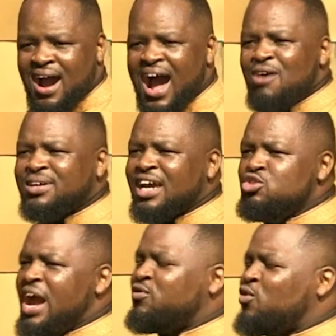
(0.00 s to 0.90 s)
How can you
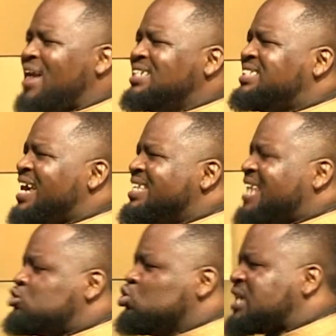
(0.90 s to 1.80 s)
have one day
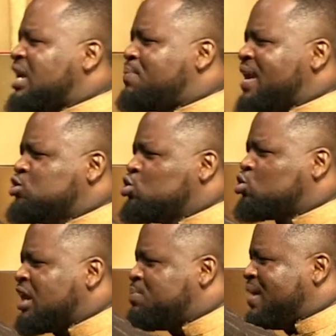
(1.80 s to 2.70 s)
that you celebrate? You call
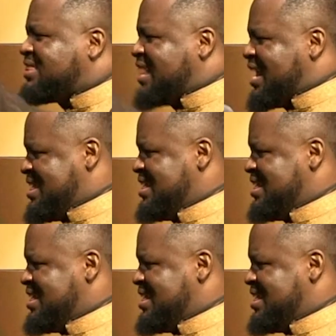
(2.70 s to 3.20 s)
it birthday.